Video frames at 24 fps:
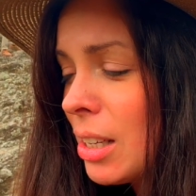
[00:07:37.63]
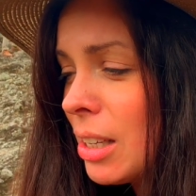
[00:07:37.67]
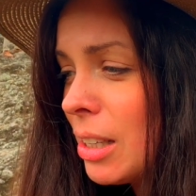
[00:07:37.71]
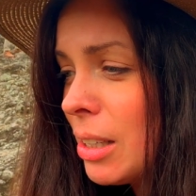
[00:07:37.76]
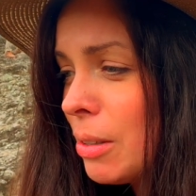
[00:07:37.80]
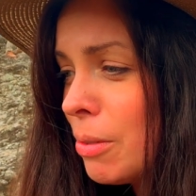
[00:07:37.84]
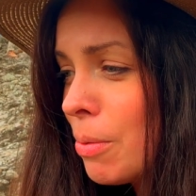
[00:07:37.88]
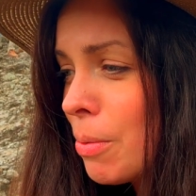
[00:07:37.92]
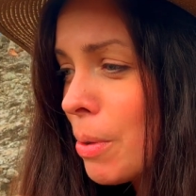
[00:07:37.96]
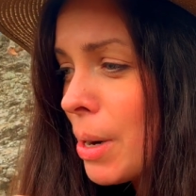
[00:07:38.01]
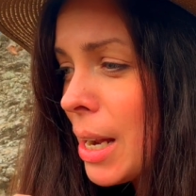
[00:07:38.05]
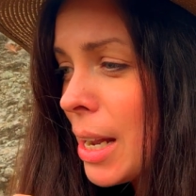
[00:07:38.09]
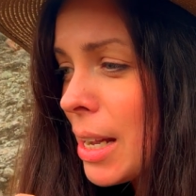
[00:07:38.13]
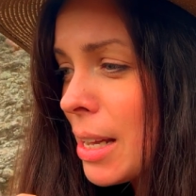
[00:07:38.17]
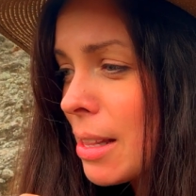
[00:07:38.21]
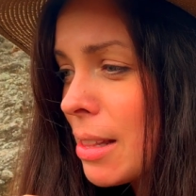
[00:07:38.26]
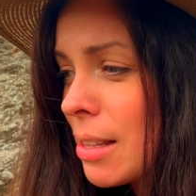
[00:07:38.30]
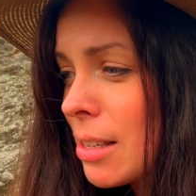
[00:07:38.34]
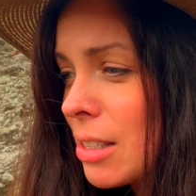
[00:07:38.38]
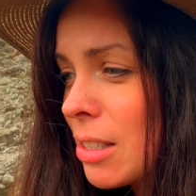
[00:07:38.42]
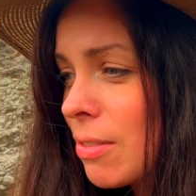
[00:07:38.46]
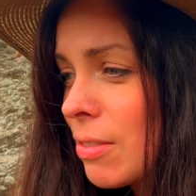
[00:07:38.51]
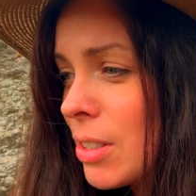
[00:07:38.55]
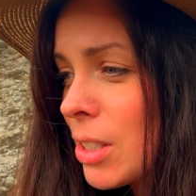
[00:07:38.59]
In a way,
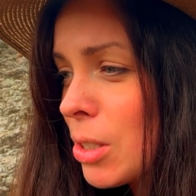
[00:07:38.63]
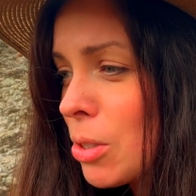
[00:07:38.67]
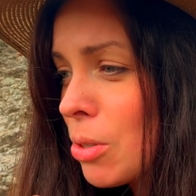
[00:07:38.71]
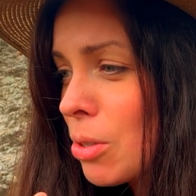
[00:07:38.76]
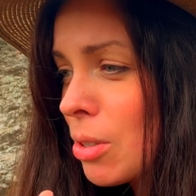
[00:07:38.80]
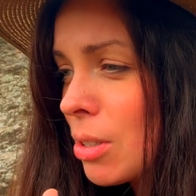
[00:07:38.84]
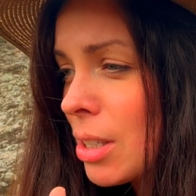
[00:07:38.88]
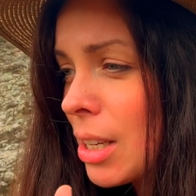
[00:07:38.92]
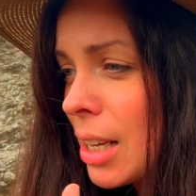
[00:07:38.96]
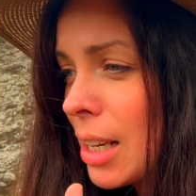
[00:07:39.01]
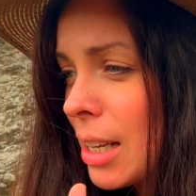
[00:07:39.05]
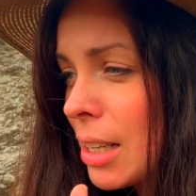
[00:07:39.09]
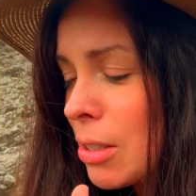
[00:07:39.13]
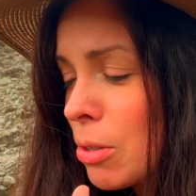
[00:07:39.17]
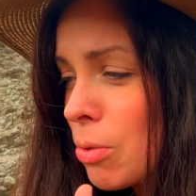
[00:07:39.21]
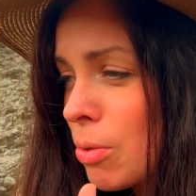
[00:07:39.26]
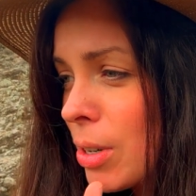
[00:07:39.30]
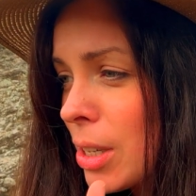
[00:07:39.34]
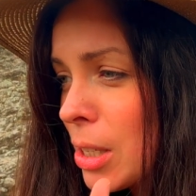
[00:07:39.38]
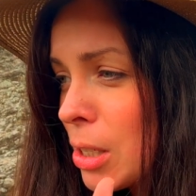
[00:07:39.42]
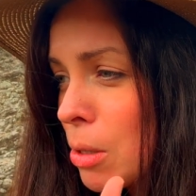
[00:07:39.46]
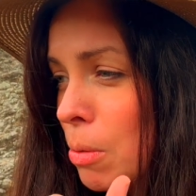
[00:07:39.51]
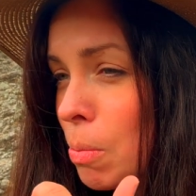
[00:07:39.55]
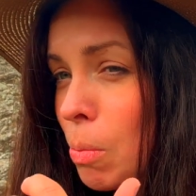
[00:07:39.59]
this visit today has
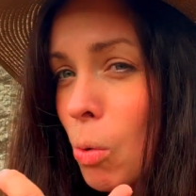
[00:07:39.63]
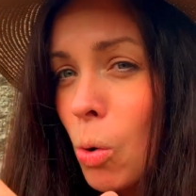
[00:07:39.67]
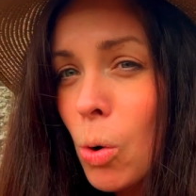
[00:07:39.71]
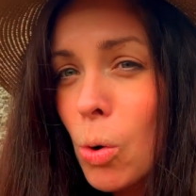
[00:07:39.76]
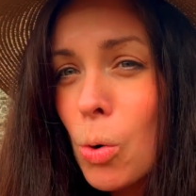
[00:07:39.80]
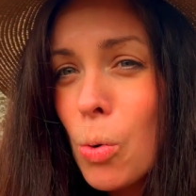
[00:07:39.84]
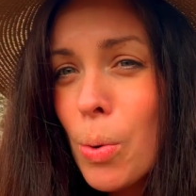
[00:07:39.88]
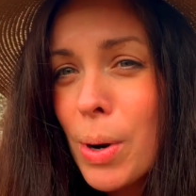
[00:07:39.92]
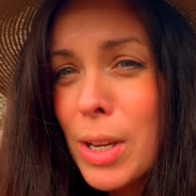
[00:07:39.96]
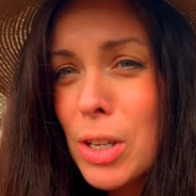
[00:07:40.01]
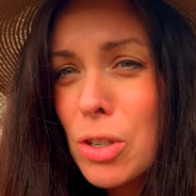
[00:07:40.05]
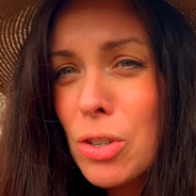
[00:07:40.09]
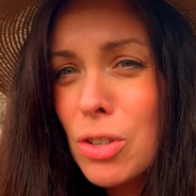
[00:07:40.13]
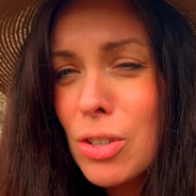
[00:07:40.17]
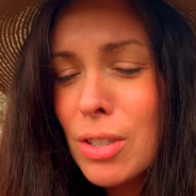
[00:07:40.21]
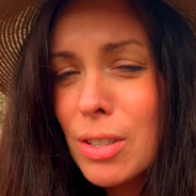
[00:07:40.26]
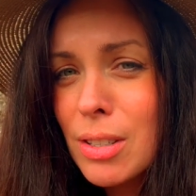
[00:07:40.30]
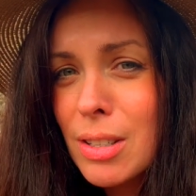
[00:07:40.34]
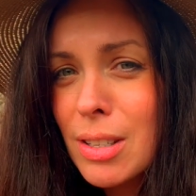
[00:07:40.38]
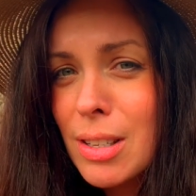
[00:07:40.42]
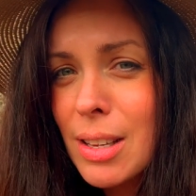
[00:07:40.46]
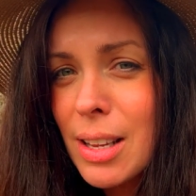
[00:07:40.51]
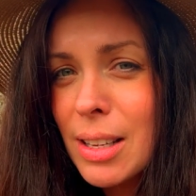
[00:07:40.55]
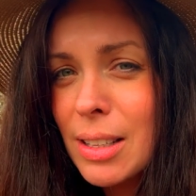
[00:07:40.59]
raised more
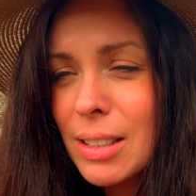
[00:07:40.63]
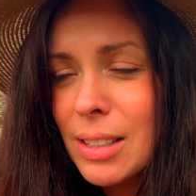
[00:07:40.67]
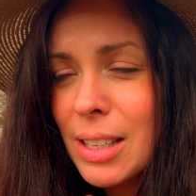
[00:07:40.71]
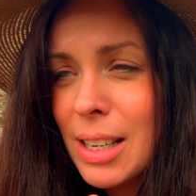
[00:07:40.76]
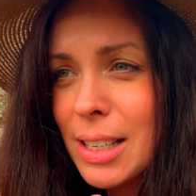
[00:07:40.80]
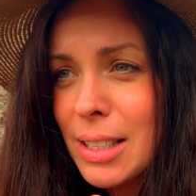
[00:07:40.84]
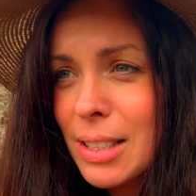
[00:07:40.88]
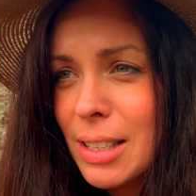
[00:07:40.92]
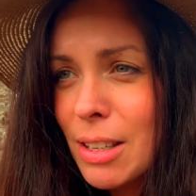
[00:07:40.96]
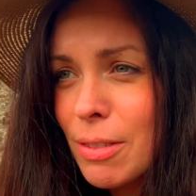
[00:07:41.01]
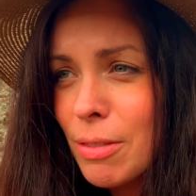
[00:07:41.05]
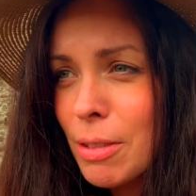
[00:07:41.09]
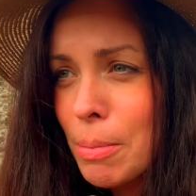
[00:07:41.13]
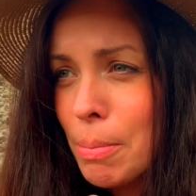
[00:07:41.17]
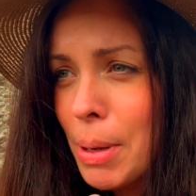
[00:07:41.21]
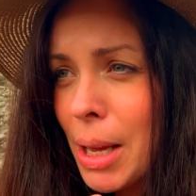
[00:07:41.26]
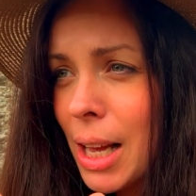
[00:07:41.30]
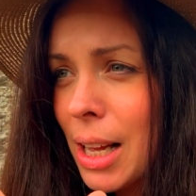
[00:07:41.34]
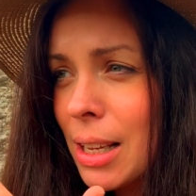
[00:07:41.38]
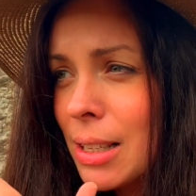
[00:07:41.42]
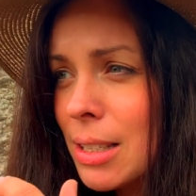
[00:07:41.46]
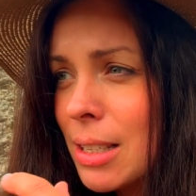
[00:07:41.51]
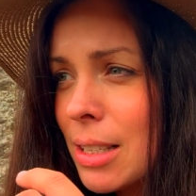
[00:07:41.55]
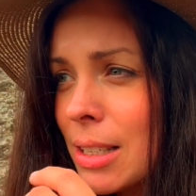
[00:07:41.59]
questions than it has given me
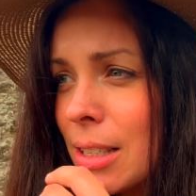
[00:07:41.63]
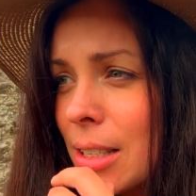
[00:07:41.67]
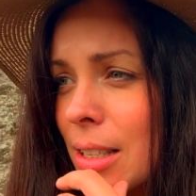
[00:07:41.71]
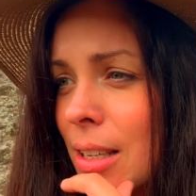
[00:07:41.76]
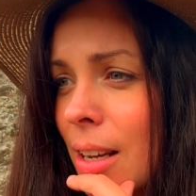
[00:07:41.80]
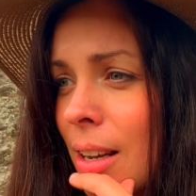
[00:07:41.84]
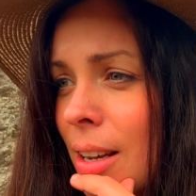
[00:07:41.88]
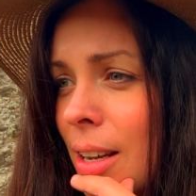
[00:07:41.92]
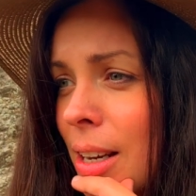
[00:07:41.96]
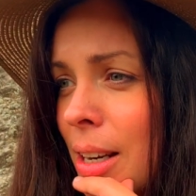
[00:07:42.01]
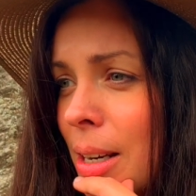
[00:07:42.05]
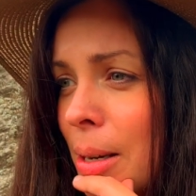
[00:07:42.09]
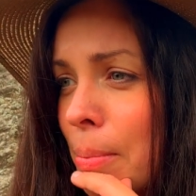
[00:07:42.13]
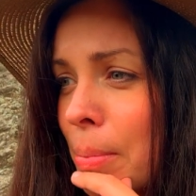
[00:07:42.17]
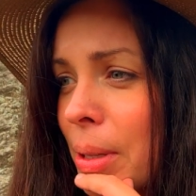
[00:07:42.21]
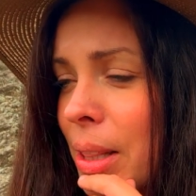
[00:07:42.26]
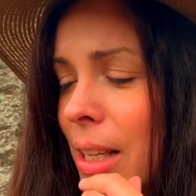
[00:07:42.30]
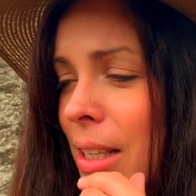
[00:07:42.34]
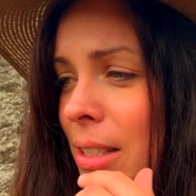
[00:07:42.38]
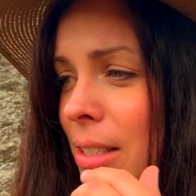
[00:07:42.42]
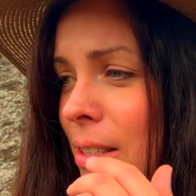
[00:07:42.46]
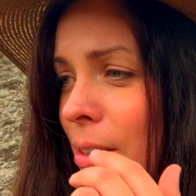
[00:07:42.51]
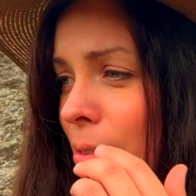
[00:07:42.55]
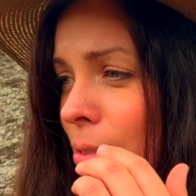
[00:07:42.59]
answers. But
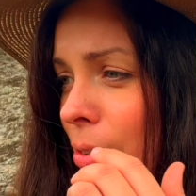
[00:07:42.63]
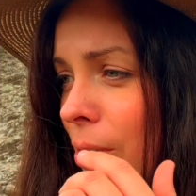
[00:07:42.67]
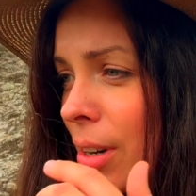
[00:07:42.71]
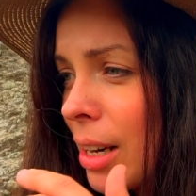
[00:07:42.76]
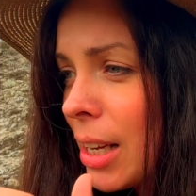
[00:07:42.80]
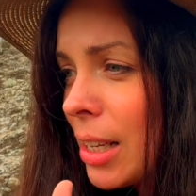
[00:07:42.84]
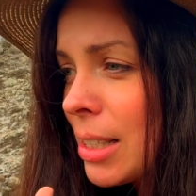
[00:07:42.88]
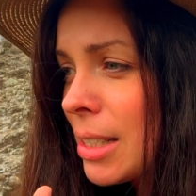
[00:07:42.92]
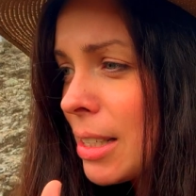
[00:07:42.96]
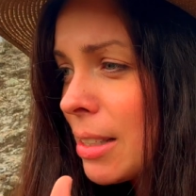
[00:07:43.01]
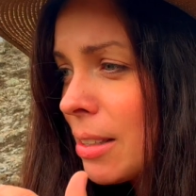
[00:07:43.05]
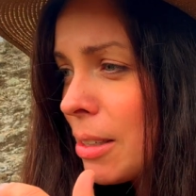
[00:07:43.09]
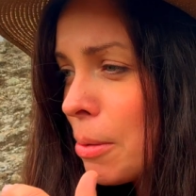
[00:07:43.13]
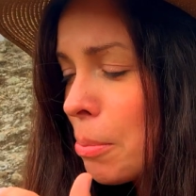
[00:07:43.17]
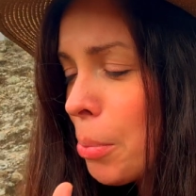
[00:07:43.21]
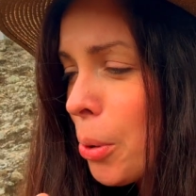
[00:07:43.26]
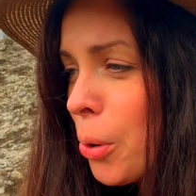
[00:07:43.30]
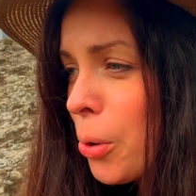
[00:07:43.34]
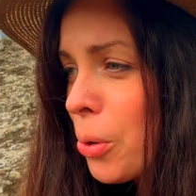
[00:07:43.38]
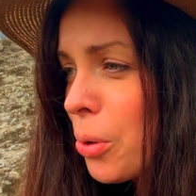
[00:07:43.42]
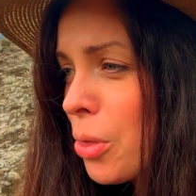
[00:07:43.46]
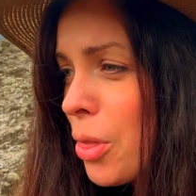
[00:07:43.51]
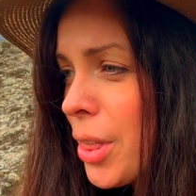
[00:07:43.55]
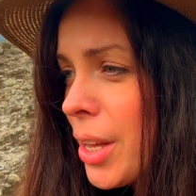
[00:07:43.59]
that's the great and the
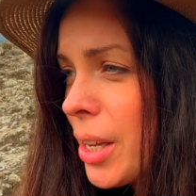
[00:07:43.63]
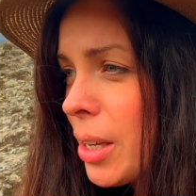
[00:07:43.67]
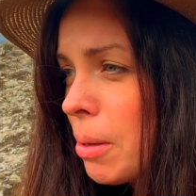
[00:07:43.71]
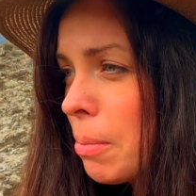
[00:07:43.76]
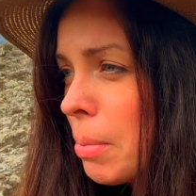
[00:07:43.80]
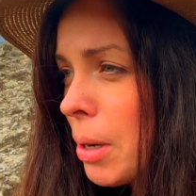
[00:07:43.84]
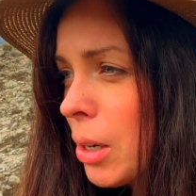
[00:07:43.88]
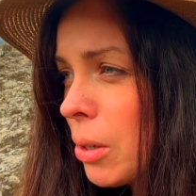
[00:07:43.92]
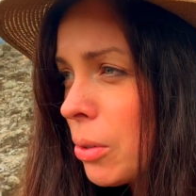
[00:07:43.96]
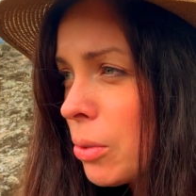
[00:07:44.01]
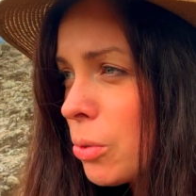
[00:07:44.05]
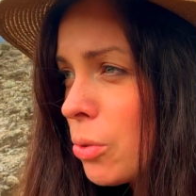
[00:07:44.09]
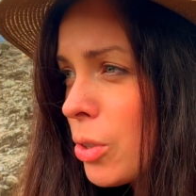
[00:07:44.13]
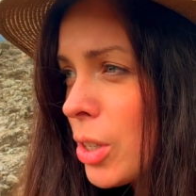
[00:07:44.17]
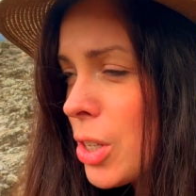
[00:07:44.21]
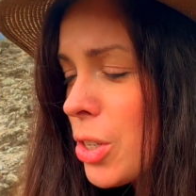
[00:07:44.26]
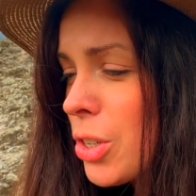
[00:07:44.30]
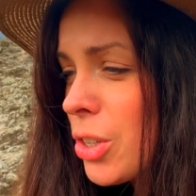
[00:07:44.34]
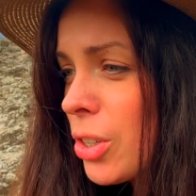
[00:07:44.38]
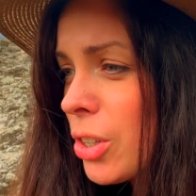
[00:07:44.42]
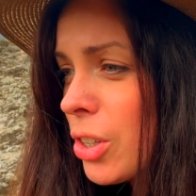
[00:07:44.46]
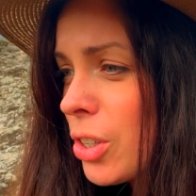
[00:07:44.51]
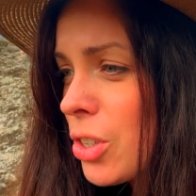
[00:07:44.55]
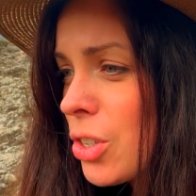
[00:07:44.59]
important thing about
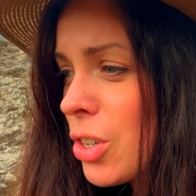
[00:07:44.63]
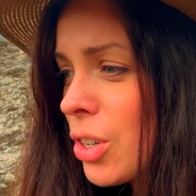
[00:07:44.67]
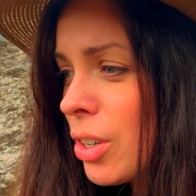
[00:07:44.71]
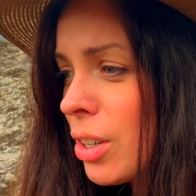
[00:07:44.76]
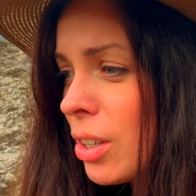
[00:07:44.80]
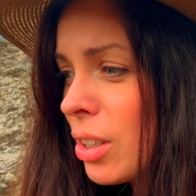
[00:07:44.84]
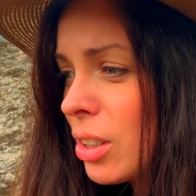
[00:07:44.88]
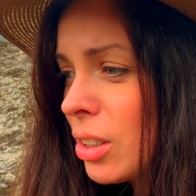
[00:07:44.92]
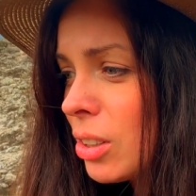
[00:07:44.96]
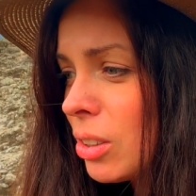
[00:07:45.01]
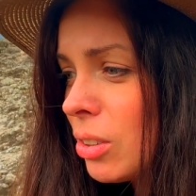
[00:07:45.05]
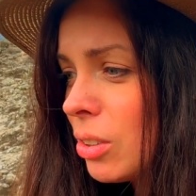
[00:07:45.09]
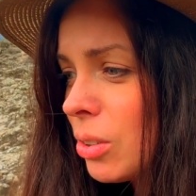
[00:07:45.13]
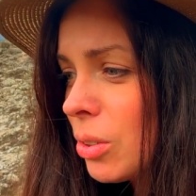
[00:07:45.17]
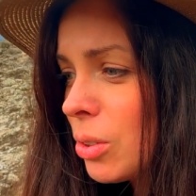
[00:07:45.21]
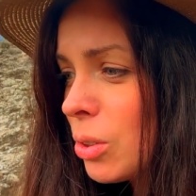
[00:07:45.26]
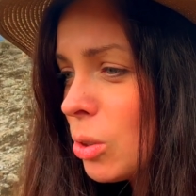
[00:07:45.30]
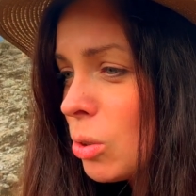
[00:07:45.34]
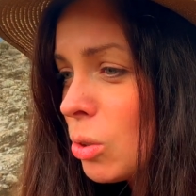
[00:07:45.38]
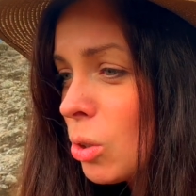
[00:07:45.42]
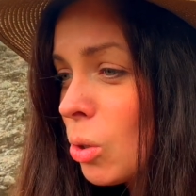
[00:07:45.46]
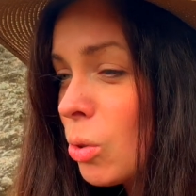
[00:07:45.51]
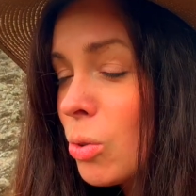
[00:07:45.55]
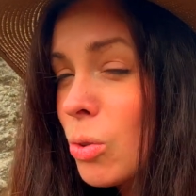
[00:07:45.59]
research. You know,
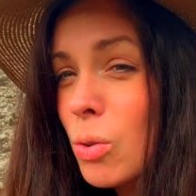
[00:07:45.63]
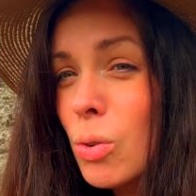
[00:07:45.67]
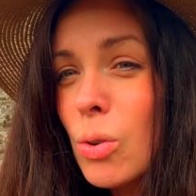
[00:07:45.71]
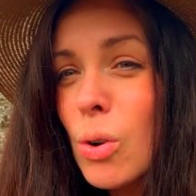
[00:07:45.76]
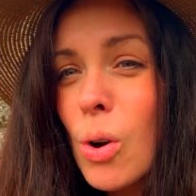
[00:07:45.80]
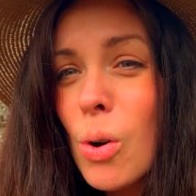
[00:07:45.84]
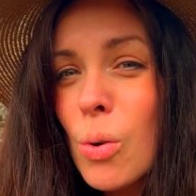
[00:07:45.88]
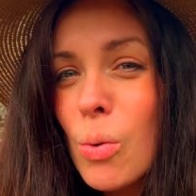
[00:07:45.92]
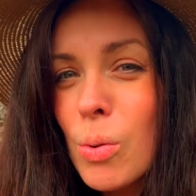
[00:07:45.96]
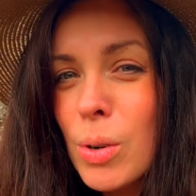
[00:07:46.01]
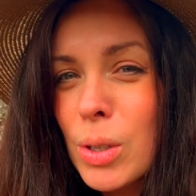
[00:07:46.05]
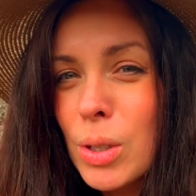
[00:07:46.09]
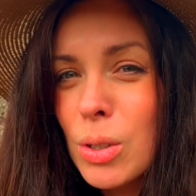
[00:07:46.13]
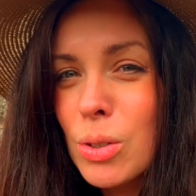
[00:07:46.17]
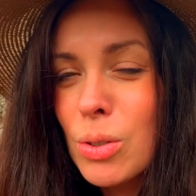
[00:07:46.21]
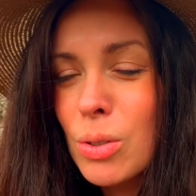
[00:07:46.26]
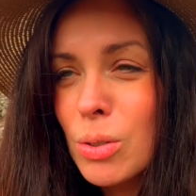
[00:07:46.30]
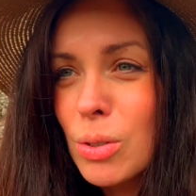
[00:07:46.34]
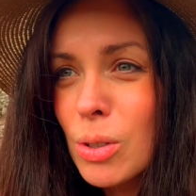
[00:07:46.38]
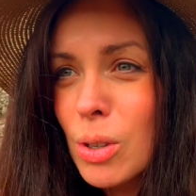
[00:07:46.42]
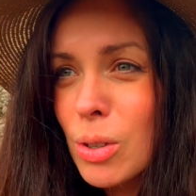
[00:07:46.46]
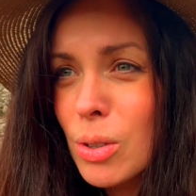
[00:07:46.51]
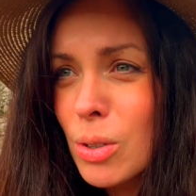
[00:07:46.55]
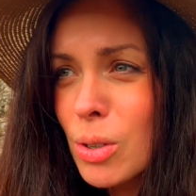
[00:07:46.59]
you don't know what you do
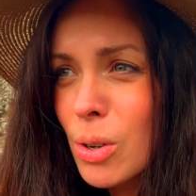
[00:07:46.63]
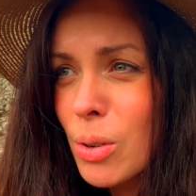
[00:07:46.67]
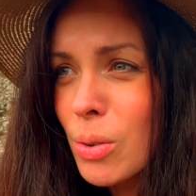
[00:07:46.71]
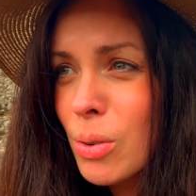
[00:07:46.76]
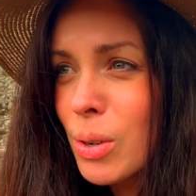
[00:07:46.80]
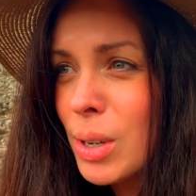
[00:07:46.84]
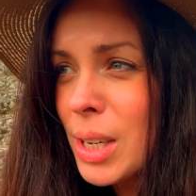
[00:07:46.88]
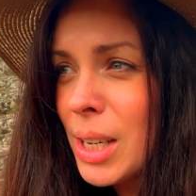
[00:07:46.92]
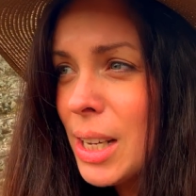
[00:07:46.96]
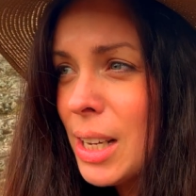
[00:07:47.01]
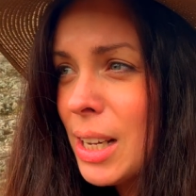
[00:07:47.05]
not know.